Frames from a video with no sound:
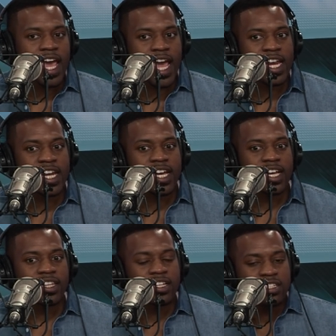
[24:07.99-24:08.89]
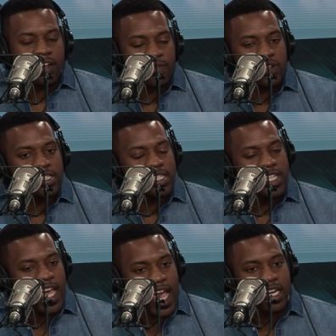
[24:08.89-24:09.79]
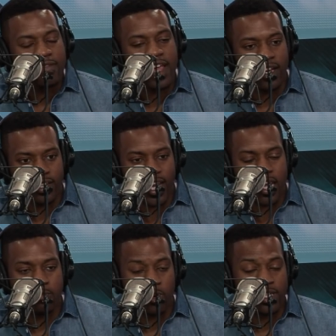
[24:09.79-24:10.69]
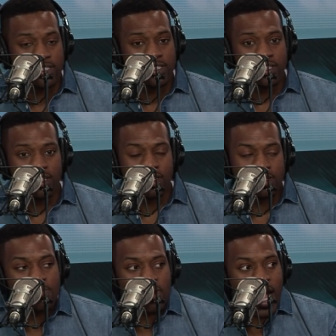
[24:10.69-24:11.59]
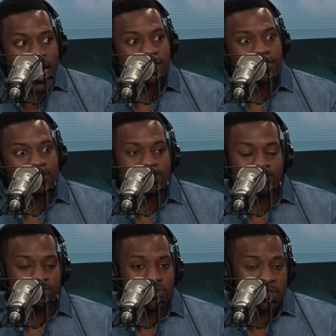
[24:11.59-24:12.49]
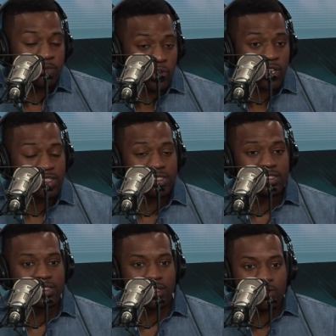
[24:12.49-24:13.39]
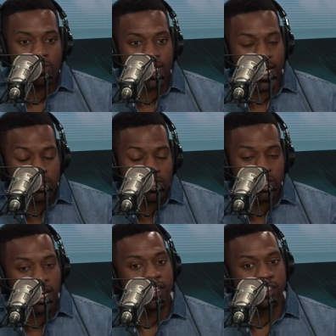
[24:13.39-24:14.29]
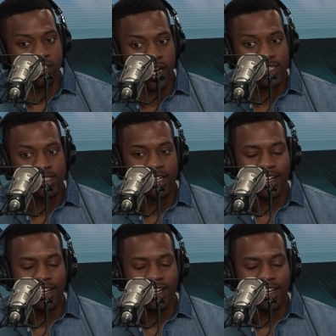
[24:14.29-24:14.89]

And the difference in the end of that game was DeMar had some looks. They were okay. He took a lot of shots,